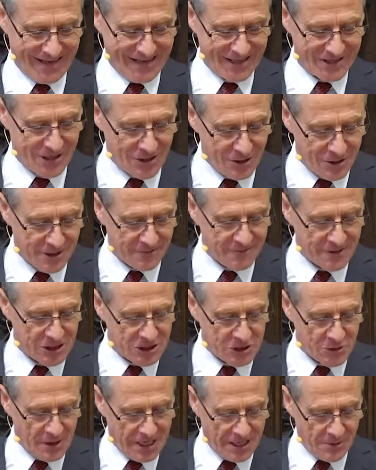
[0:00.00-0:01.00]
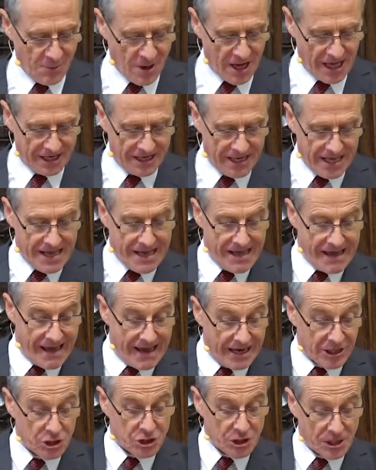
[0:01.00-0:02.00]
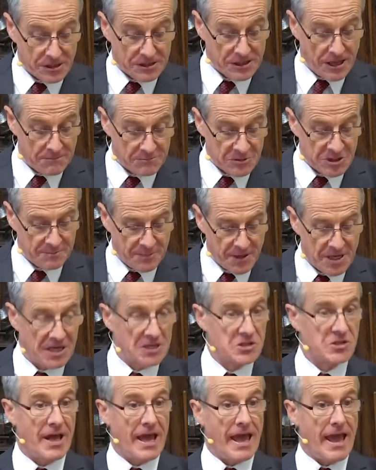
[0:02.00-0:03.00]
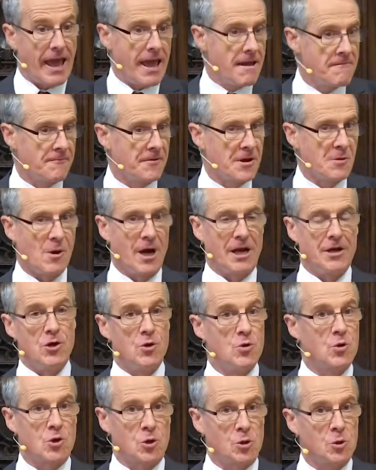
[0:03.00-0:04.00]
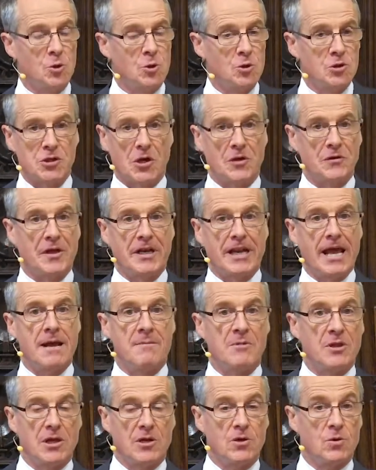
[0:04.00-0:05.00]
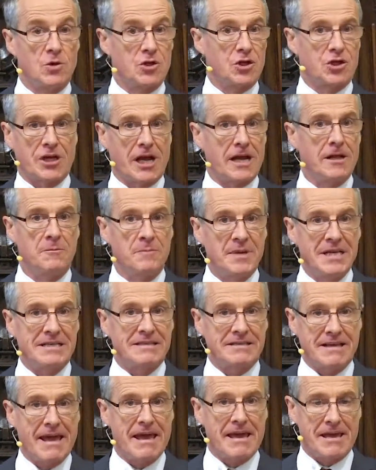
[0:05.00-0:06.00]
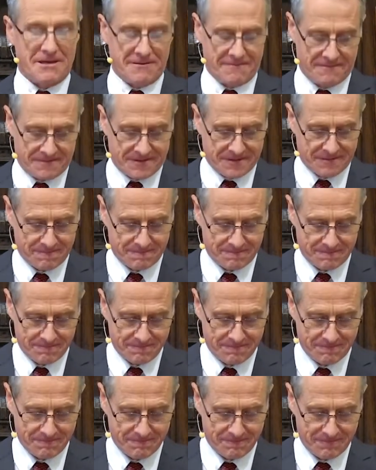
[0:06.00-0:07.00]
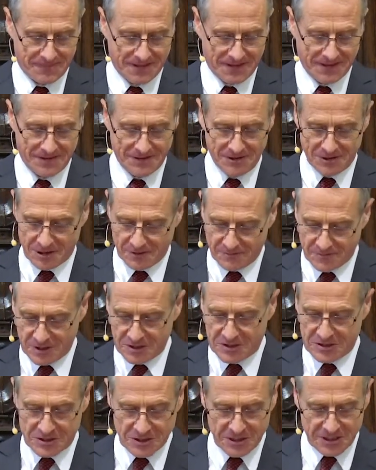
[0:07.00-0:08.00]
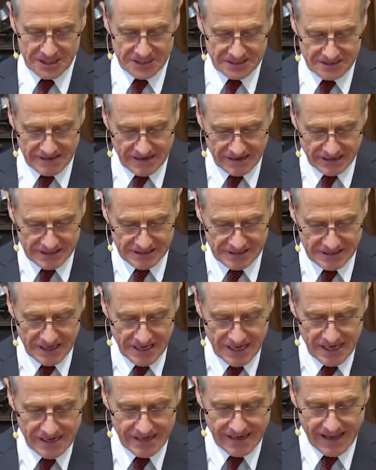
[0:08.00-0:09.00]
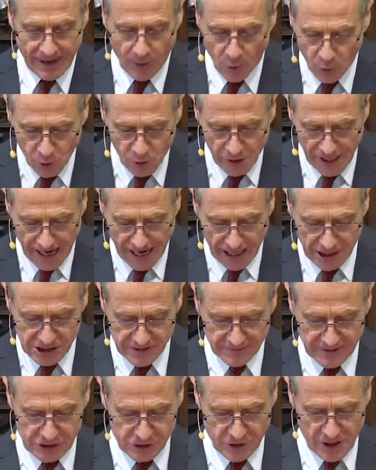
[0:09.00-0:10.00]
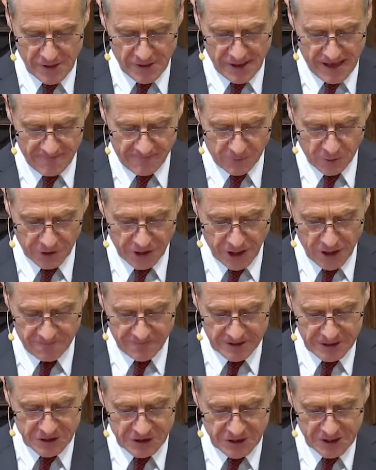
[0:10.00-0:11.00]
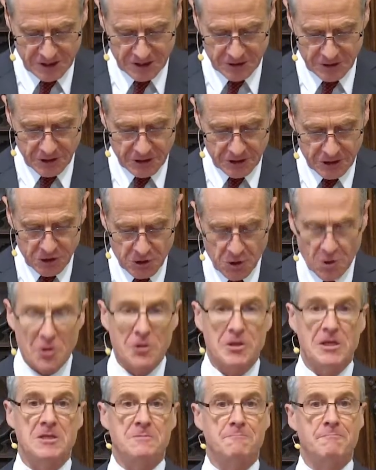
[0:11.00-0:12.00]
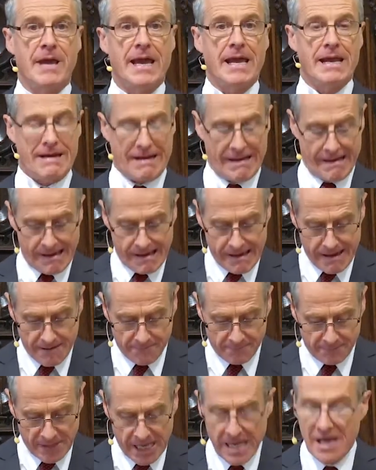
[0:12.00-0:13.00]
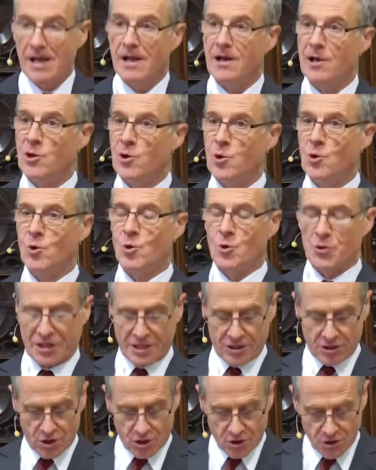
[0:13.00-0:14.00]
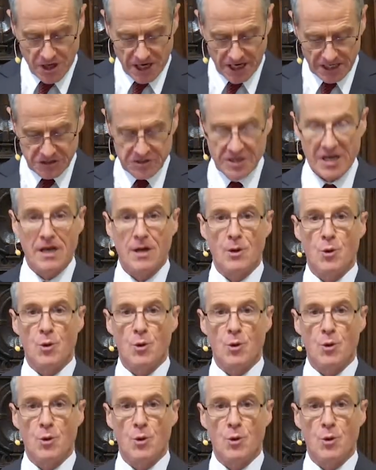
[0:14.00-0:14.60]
So look at verse 21. "It shall come to pass that everyone who calls on the name of the Lord shall be saved." Look at verse 36. "Let all the house of Israel therefore know for certain that God has made him Lord and Christ,